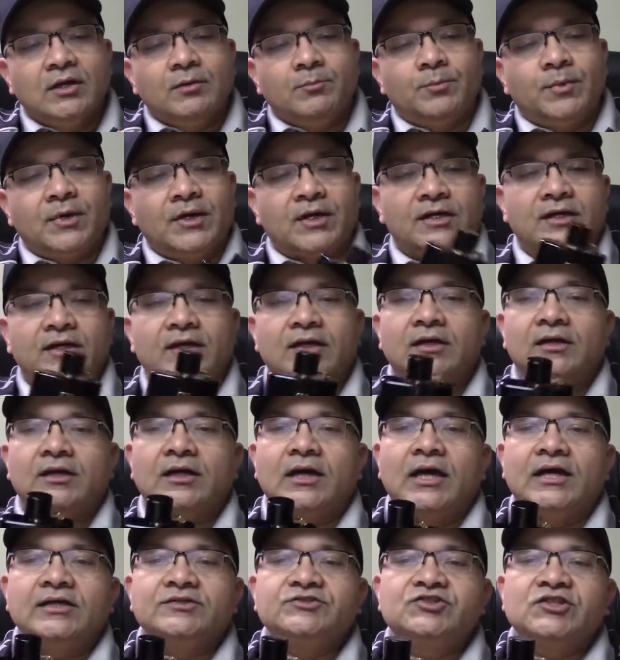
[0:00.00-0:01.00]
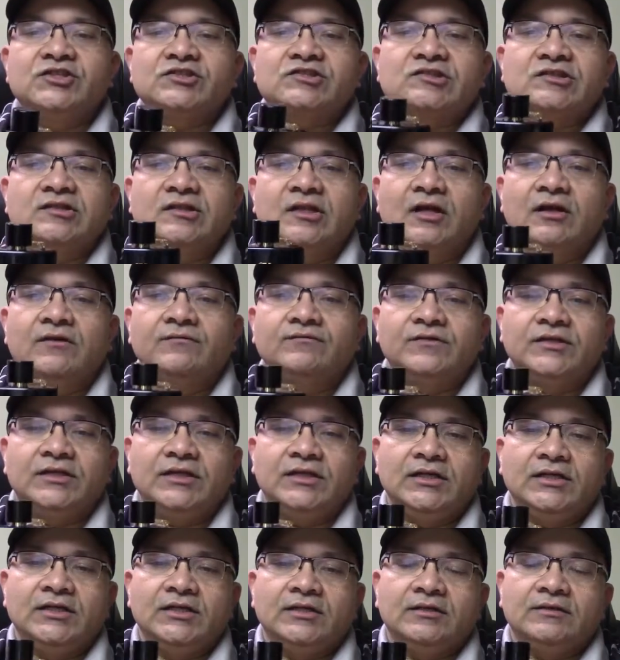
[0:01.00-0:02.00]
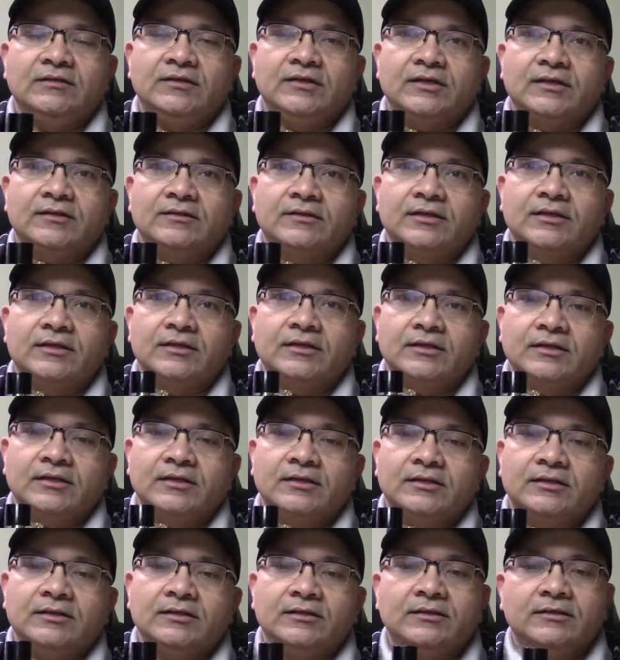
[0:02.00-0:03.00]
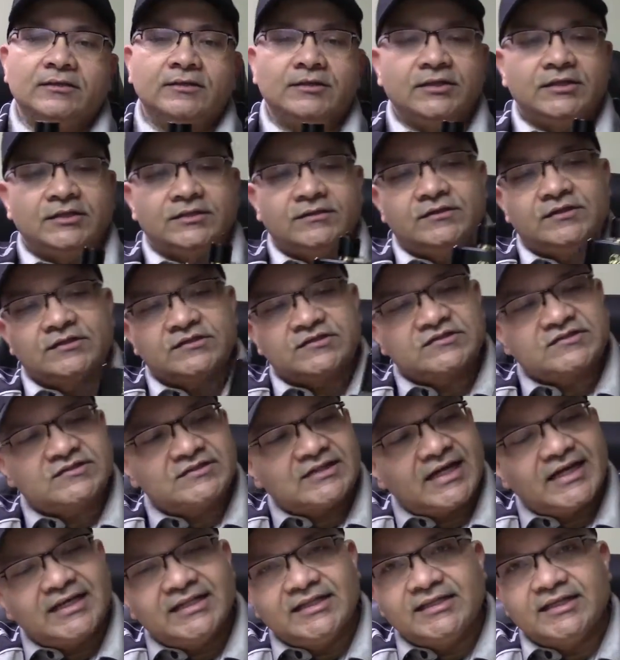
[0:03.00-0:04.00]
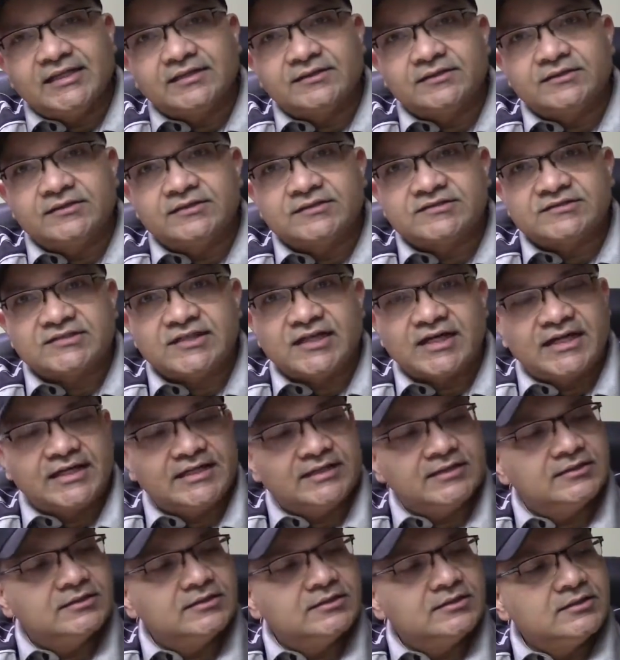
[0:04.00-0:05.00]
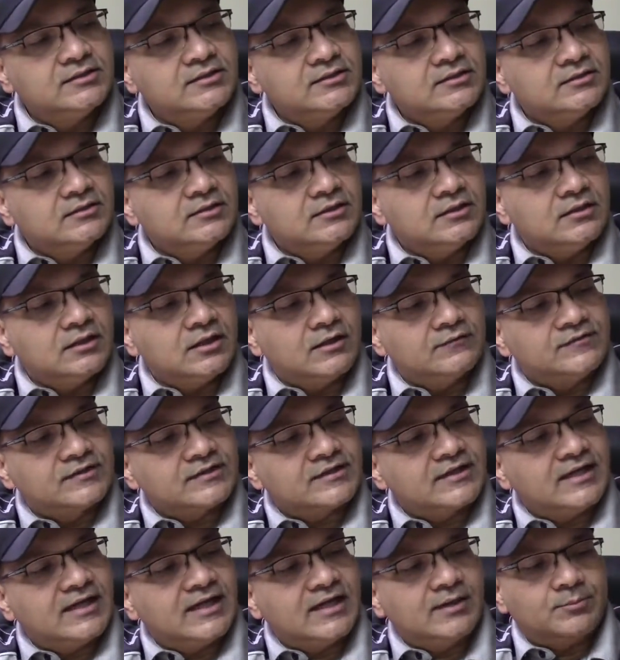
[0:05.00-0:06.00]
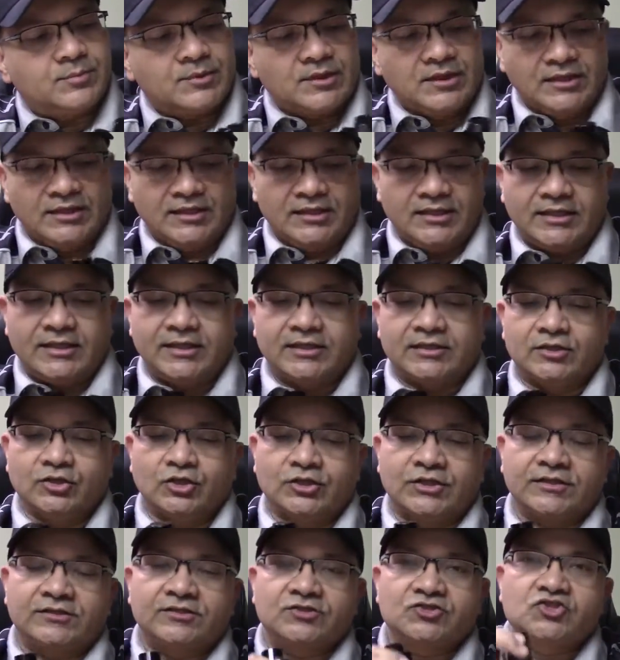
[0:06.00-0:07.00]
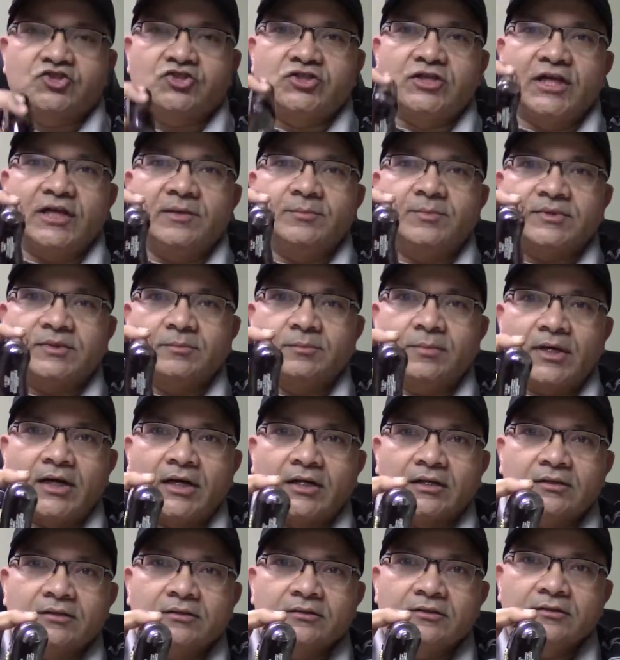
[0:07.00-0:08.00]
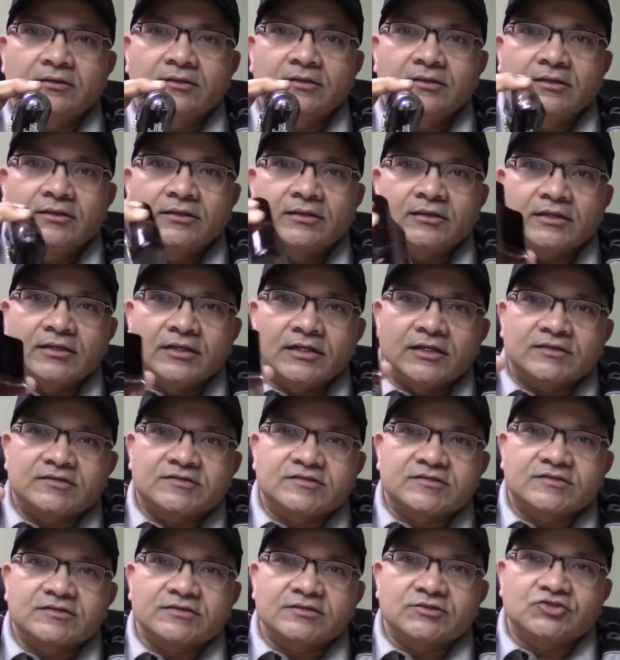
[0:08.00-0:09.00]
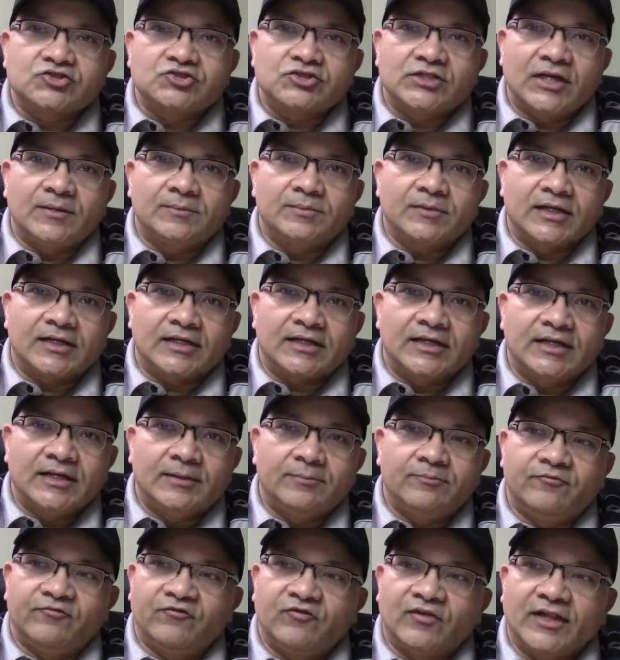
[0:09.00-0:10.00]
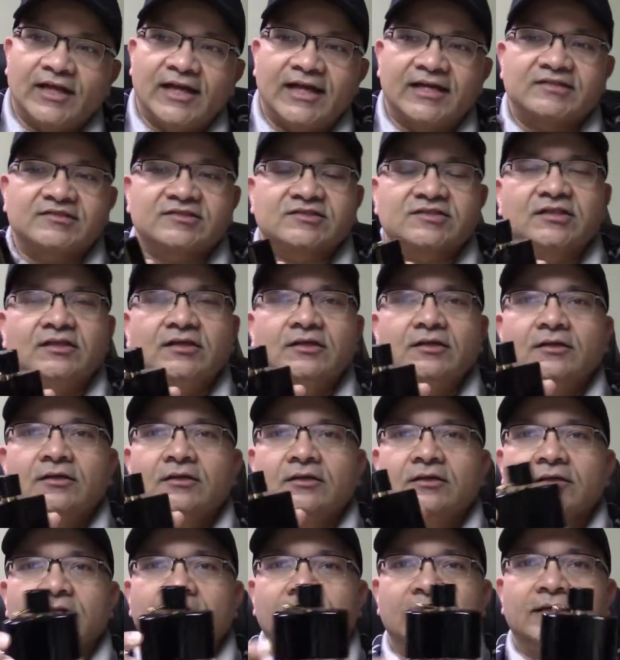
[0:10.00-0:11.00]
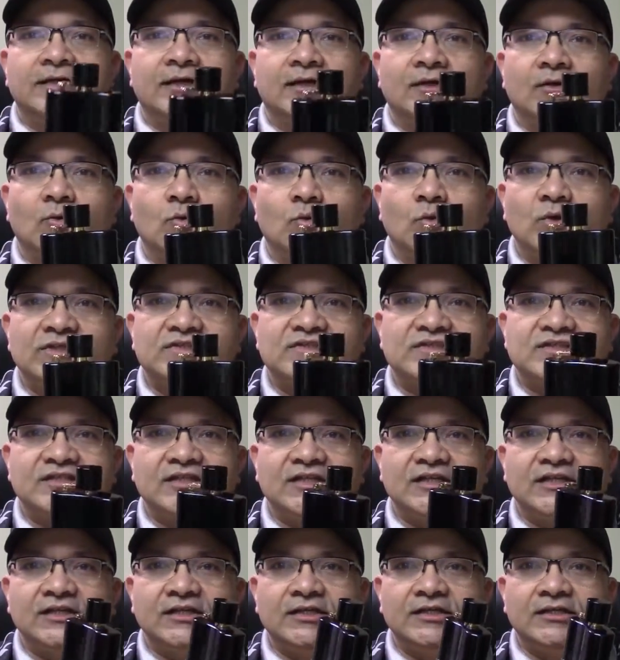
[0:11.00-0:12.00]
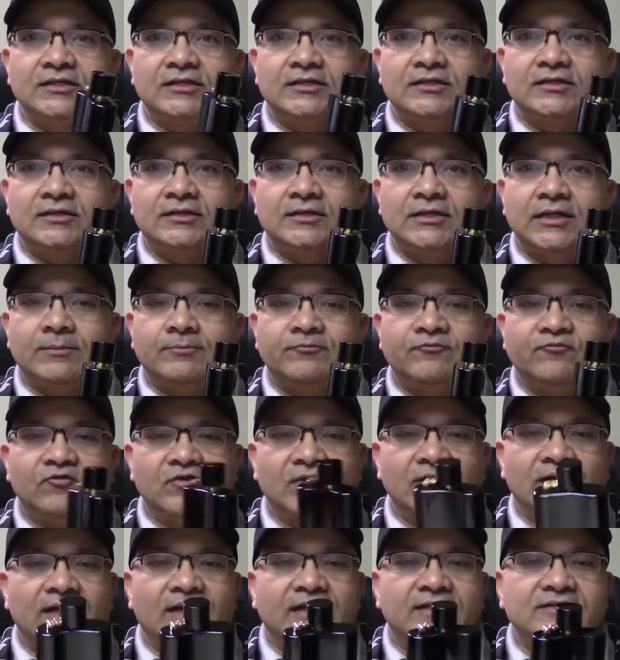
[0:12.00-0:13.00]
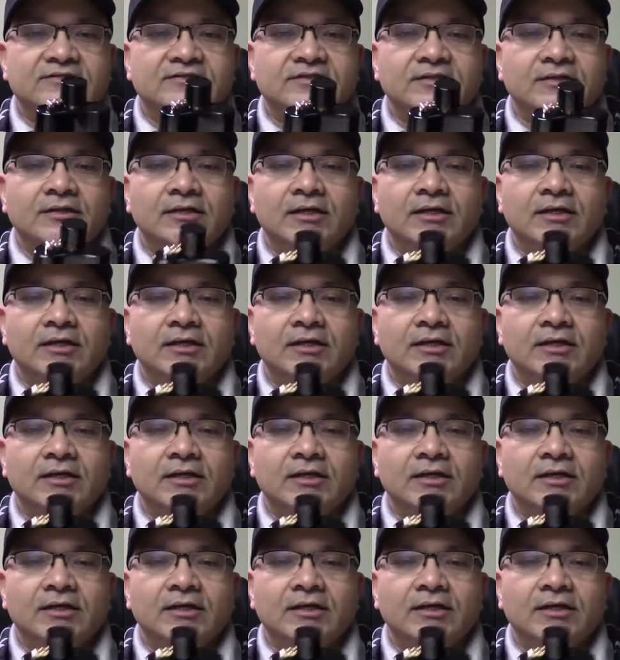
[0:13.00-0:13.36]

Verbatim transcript: But I just love the styling and the design of the cap. And look at the shape of the bottle. It's shaped like a hip flask, like a whiskey hip flask.